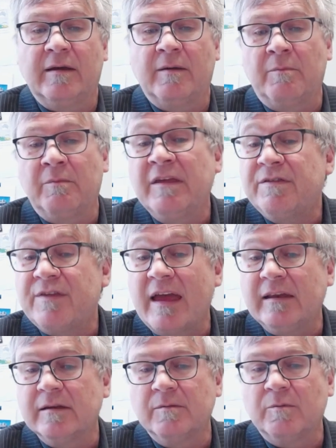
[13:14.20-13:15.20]

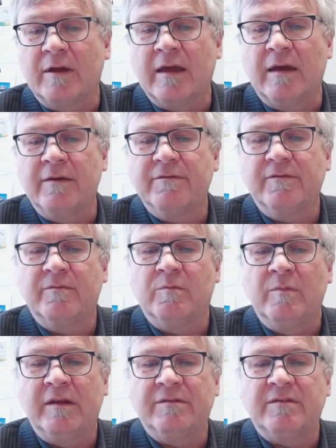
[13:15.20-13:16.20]
methane. We have
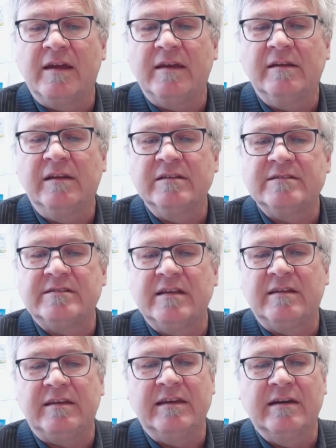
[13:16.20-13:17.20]
methane
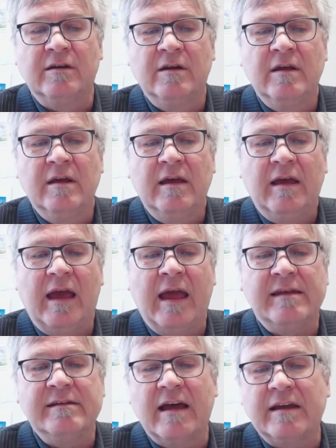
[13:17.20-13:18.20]
listed here,
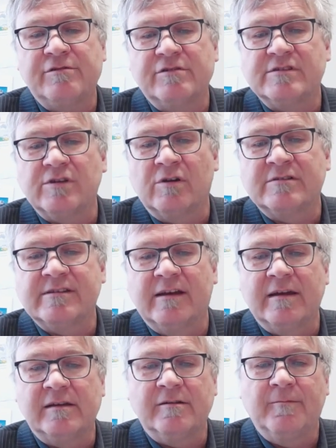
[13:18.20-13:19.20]
and nitrous
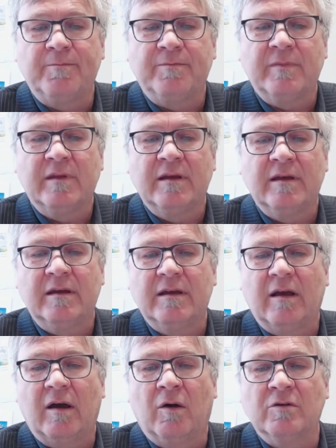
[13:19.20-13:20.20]
oxide
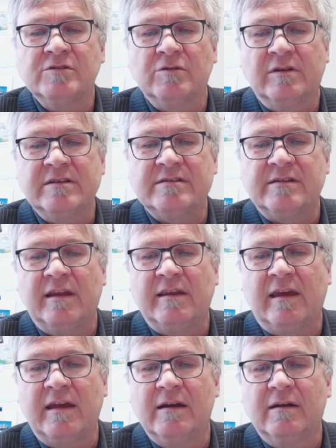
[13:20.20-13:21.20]
also listed
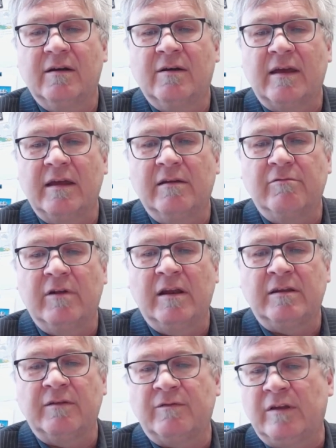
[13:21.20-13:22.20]
here. Okay,
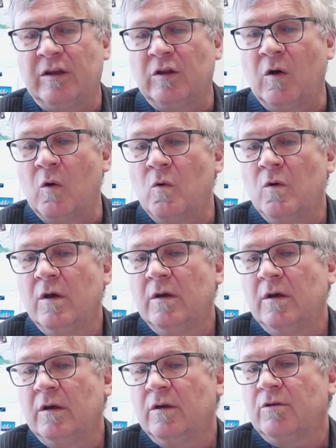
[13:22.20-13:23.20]
relatively low
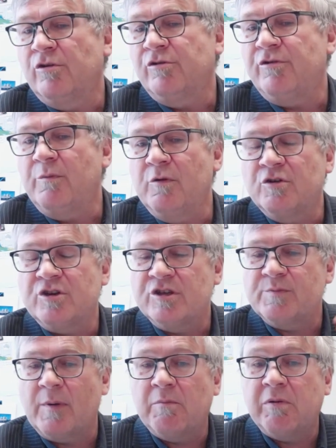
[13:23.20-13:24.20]

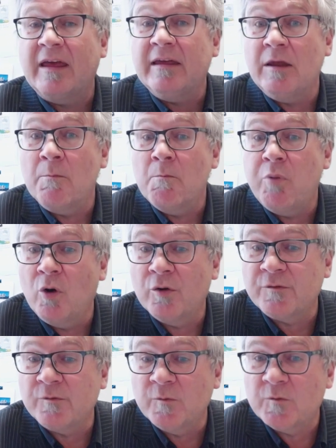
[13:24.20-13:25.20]
contributions, but play an
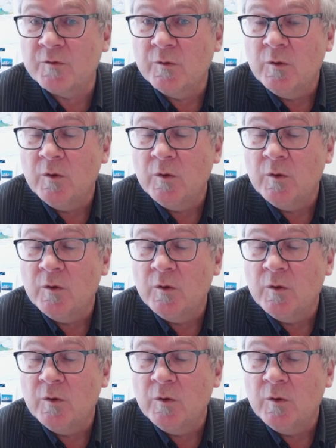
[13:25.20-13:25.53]
important